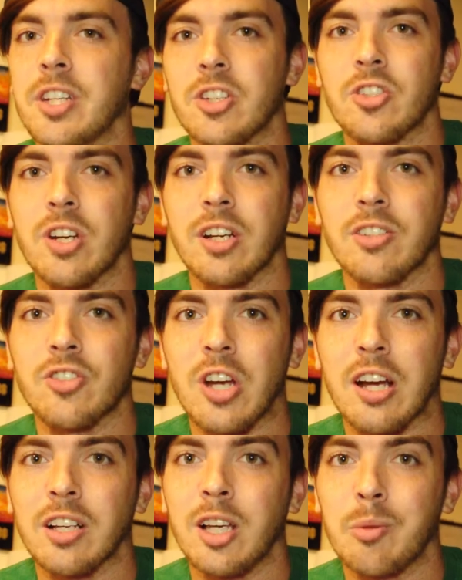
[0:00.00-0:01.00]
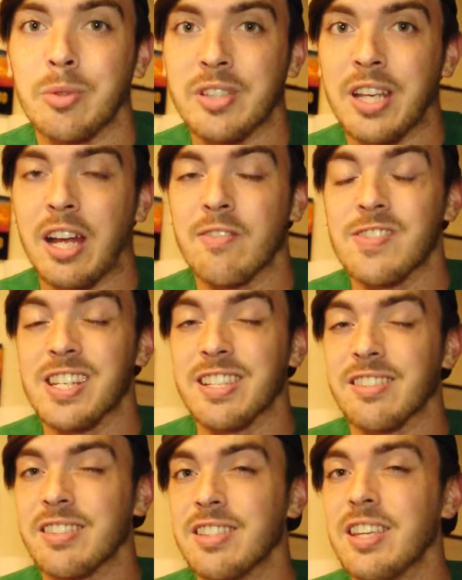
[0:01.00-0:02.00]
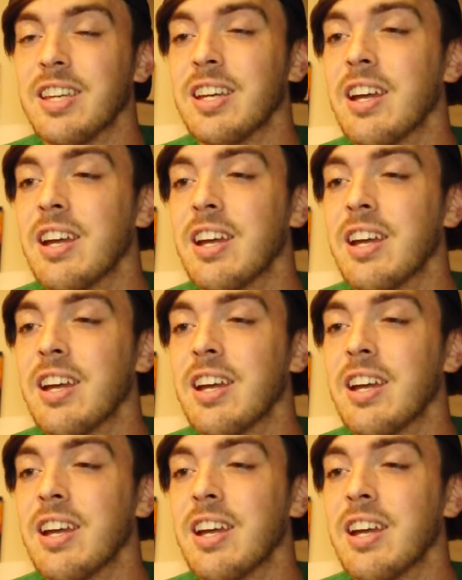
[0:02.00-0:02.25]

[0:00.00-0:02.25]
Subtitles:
the District Track Club, which is out of D.C.,